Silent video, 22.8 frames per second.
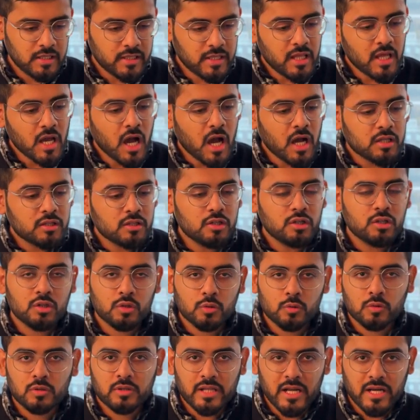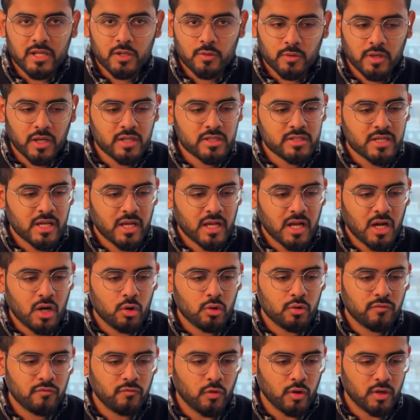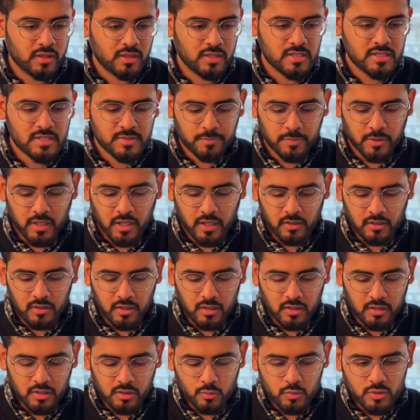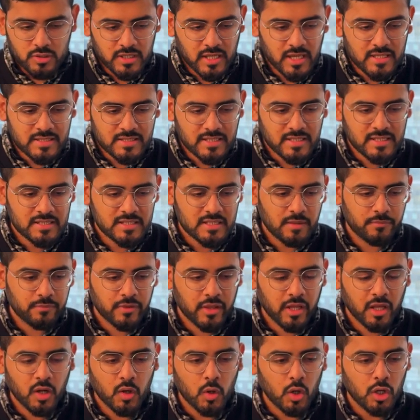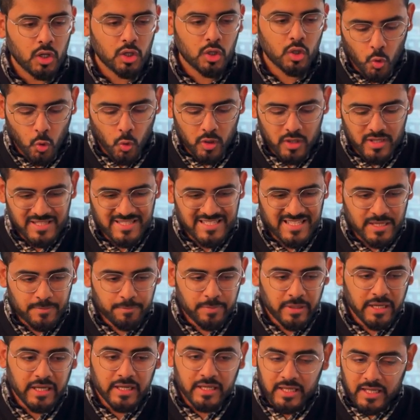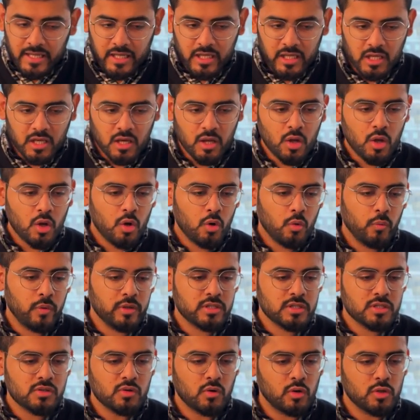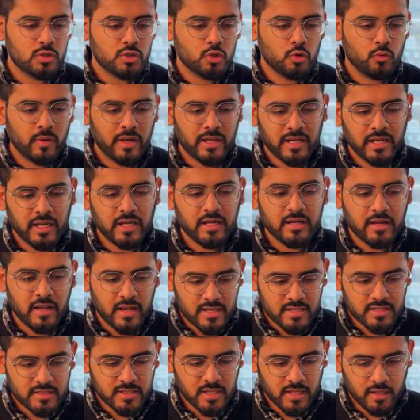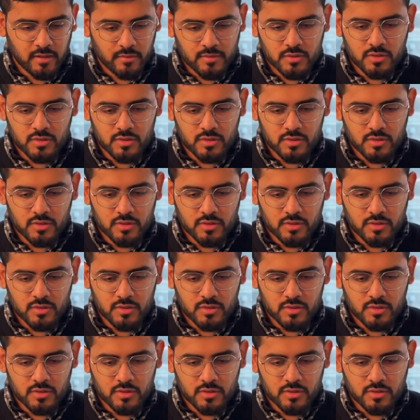The other tool that you can check out for this particular use case is something called Code GPT, which is also very interesting.